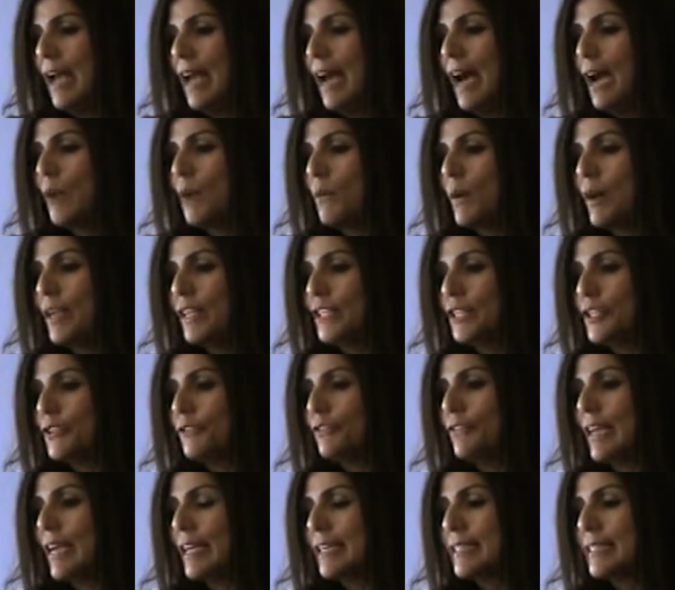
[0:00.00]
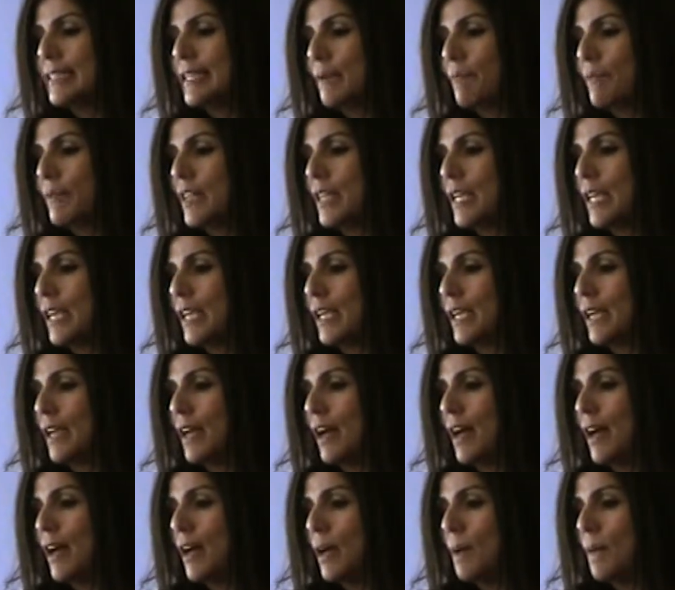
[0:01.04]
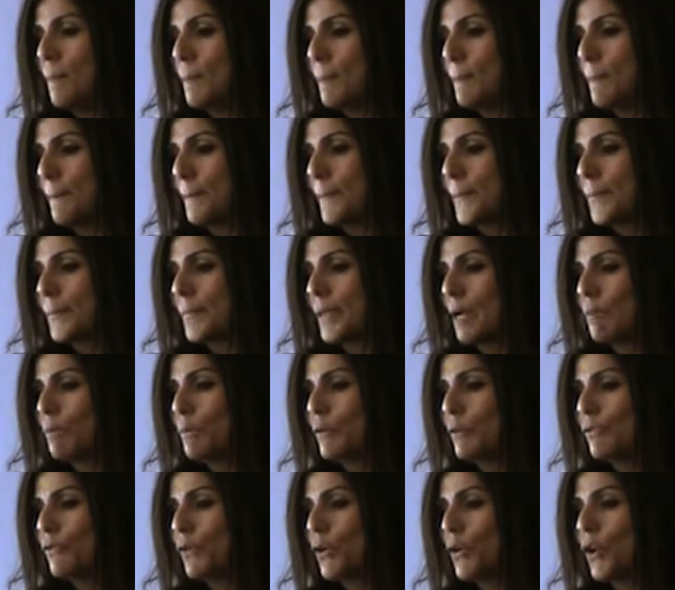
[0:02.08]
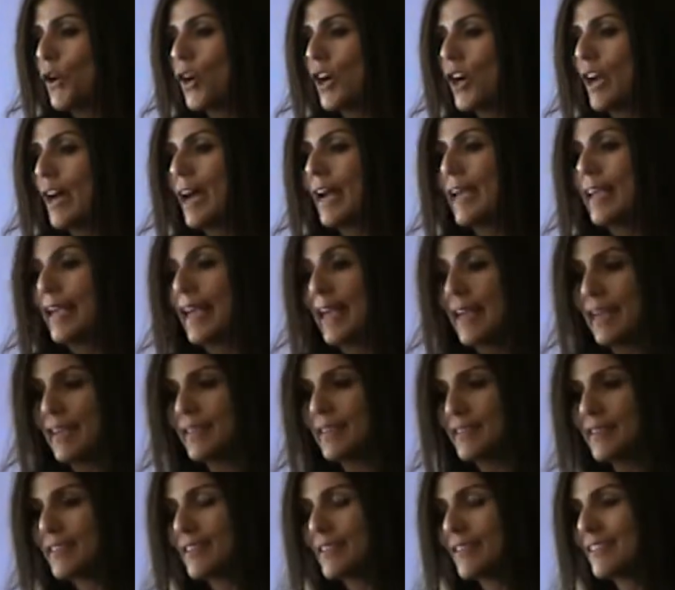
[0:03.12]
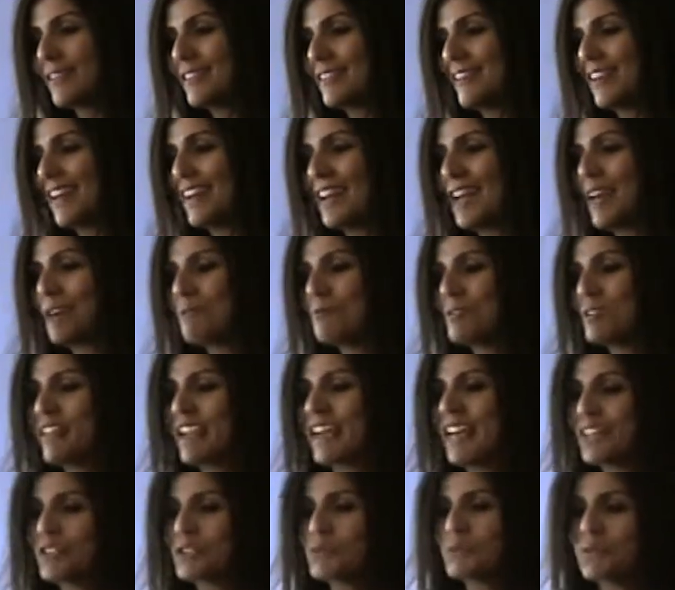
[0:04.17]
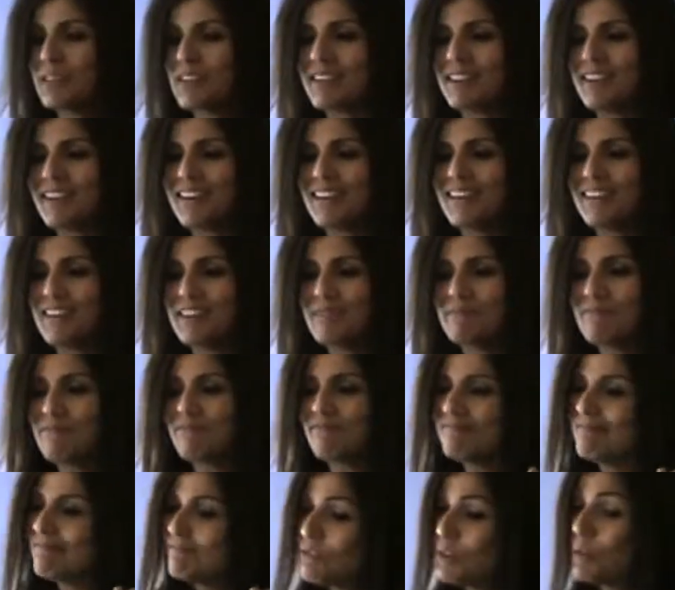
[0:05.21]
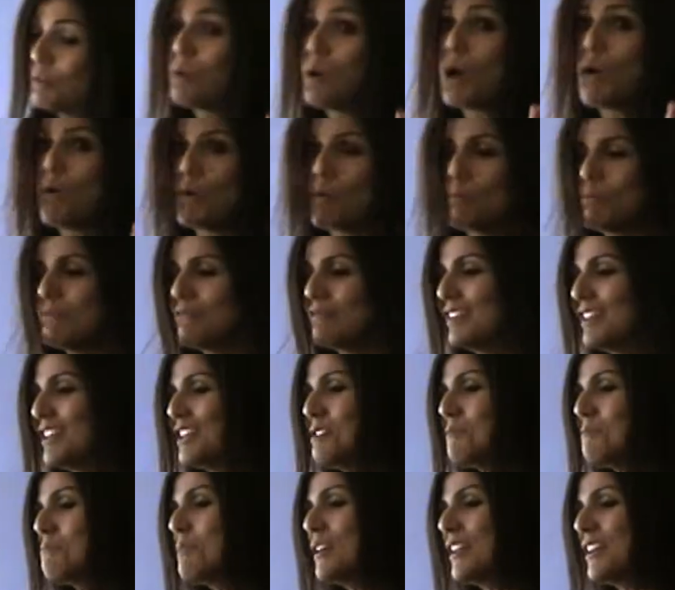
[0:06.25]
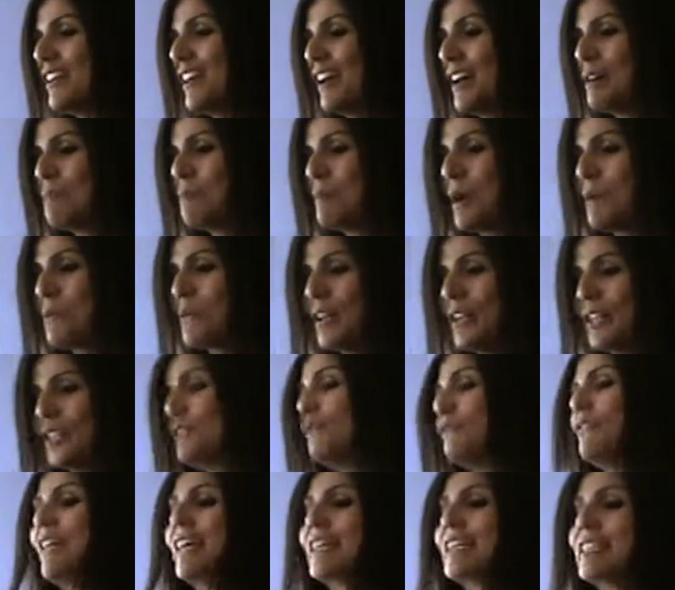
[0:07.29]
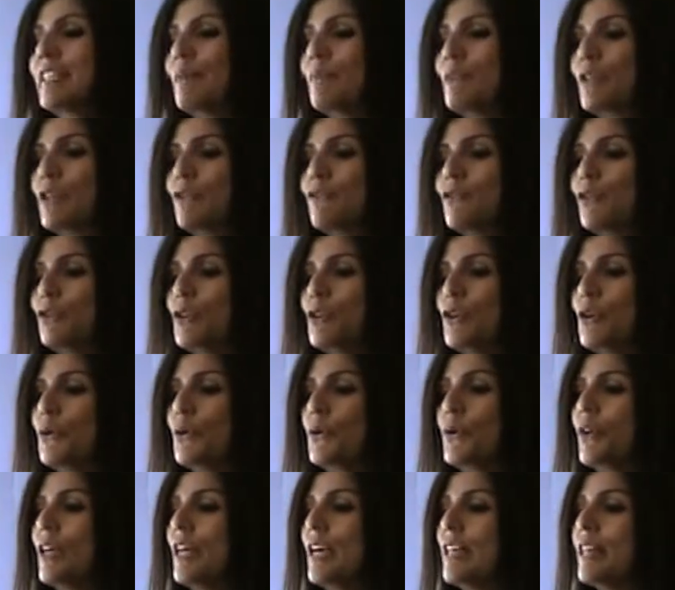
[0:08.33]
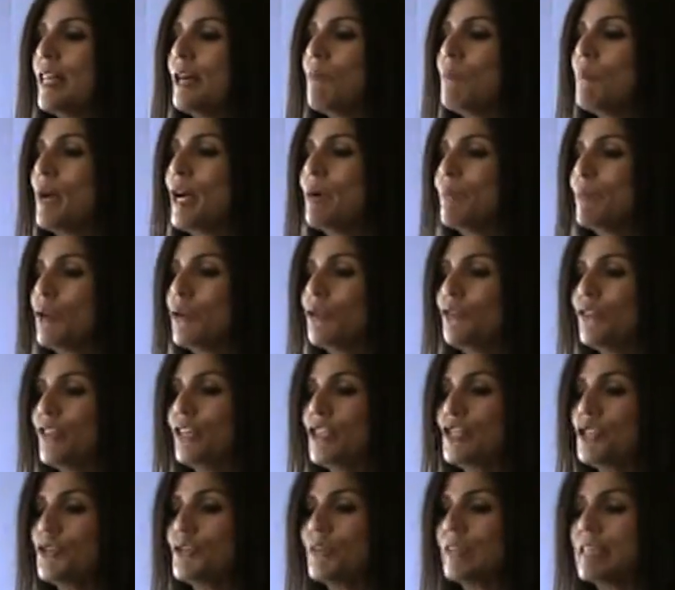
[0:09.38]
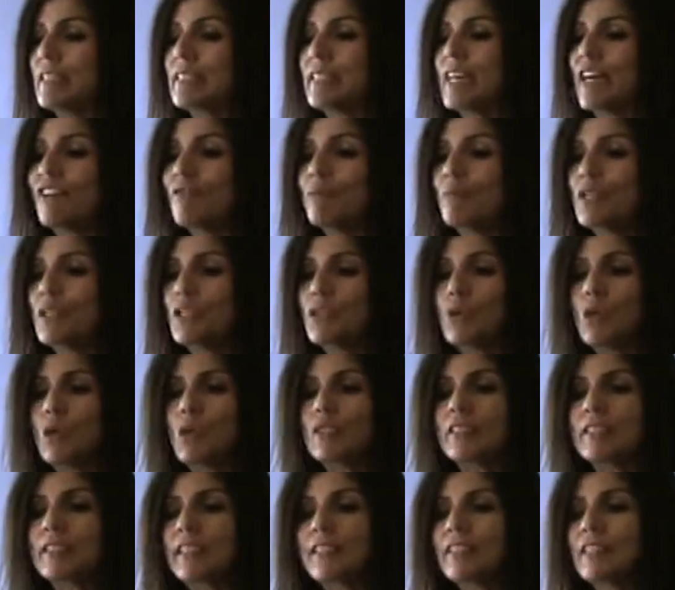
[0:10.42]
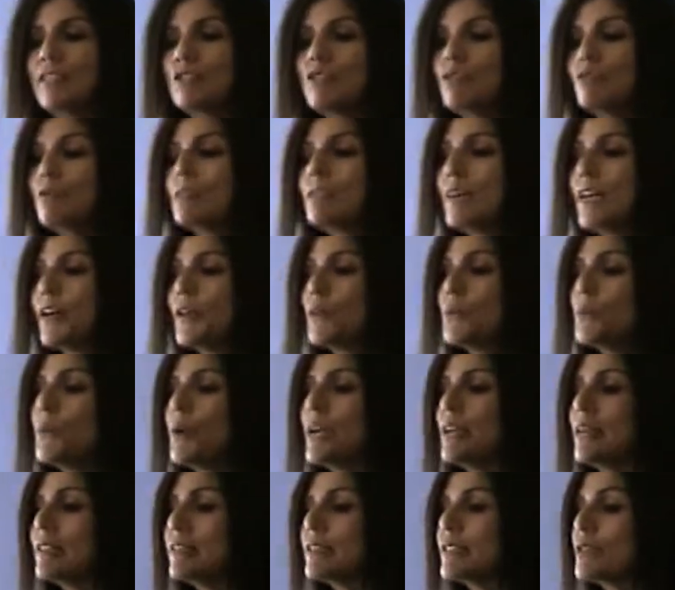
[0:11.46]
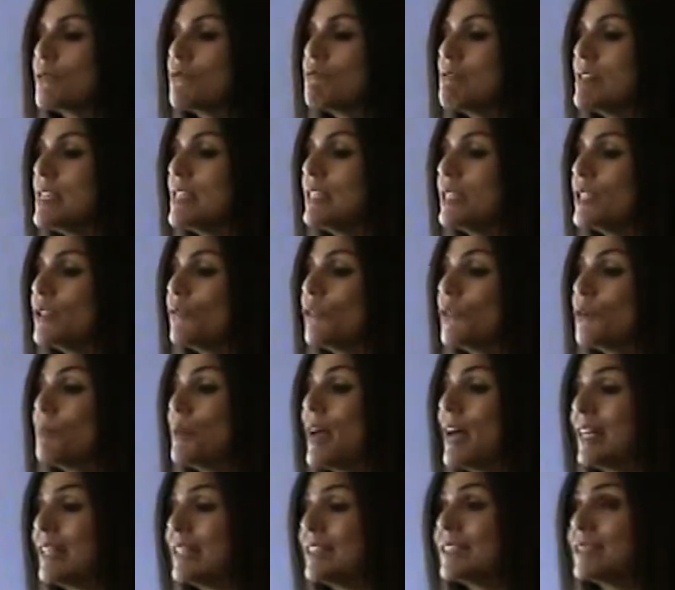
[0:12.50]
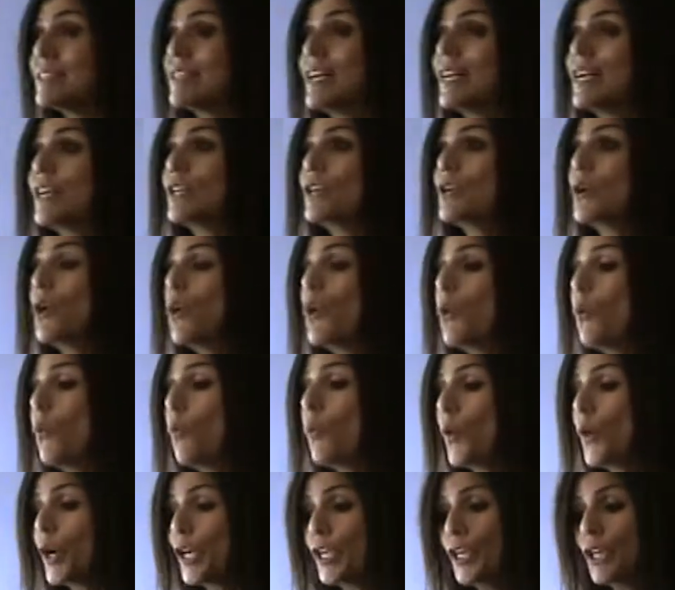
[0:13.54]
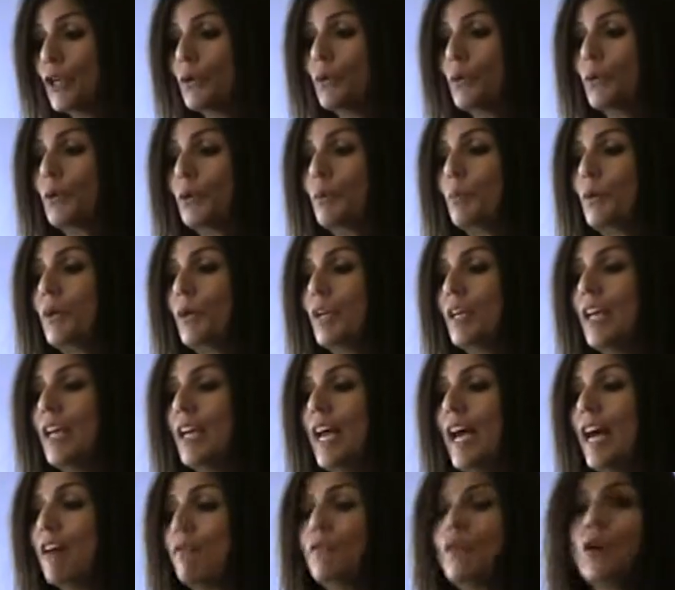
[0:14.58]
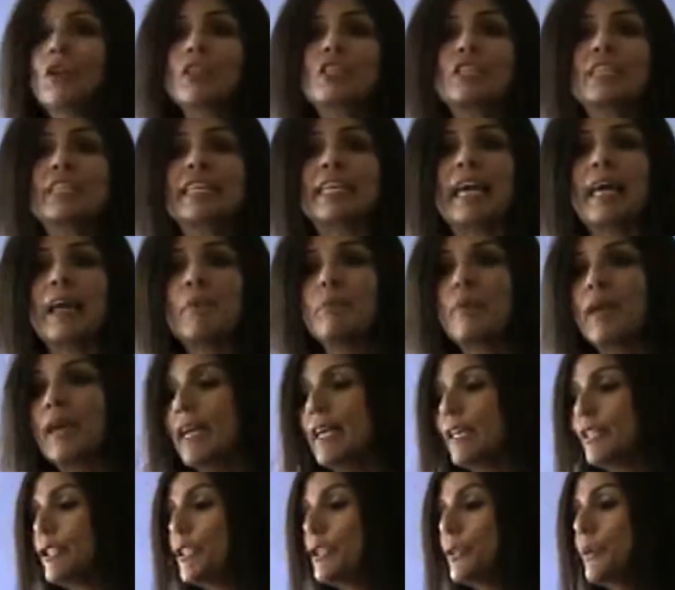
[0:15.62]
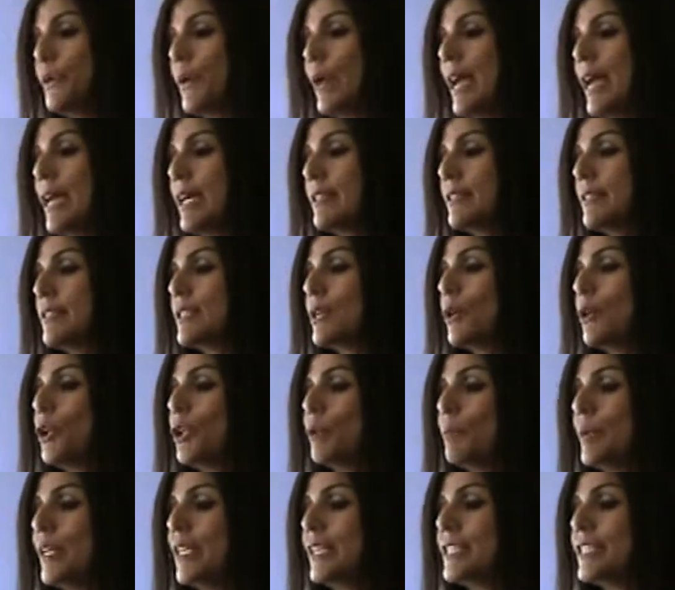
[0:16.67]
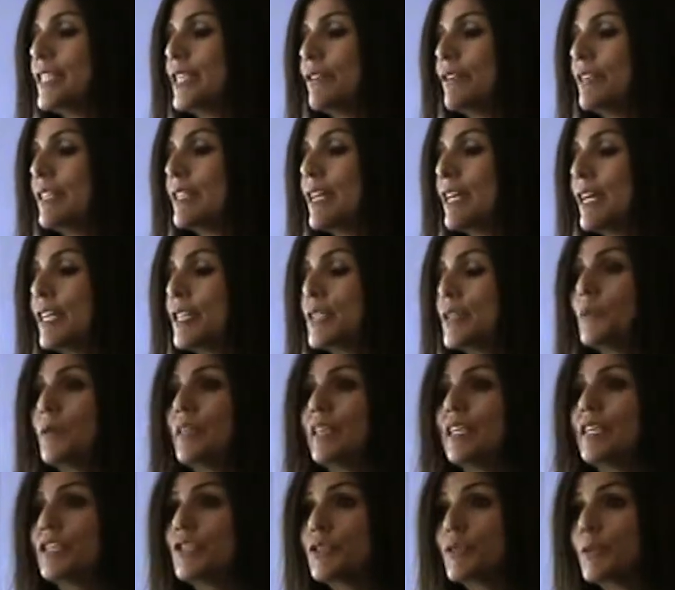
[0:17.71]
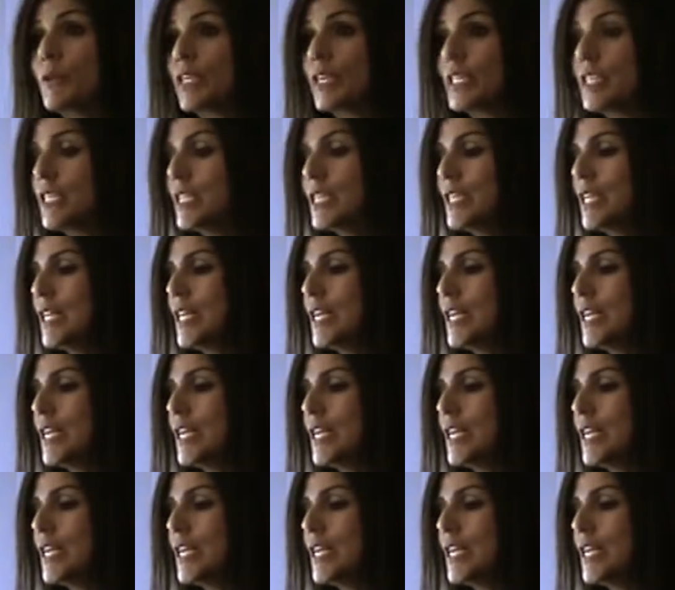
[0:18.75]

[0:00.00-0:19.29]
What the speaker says: I wanted to flag something before I end, and I will end with a poem. But I wanted to flag something for you that might be of interest. I've been told that the New South Wales Greens for Palestine working group have launched a campaign to end all military ties with Israel.